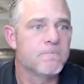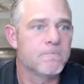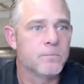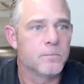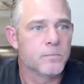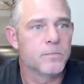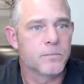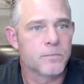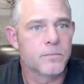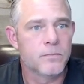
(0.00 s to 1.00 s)

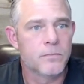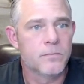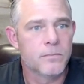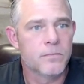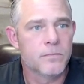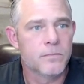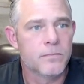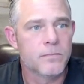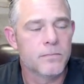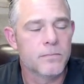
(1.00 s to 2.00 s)

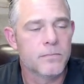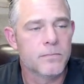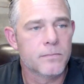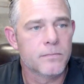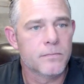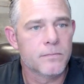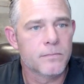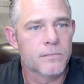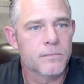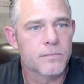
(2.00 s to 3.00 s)

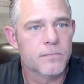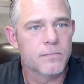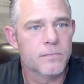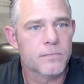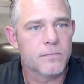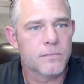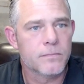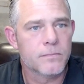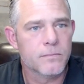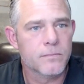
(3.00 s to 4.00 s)

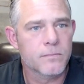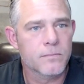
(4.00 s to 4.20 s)
[no speech]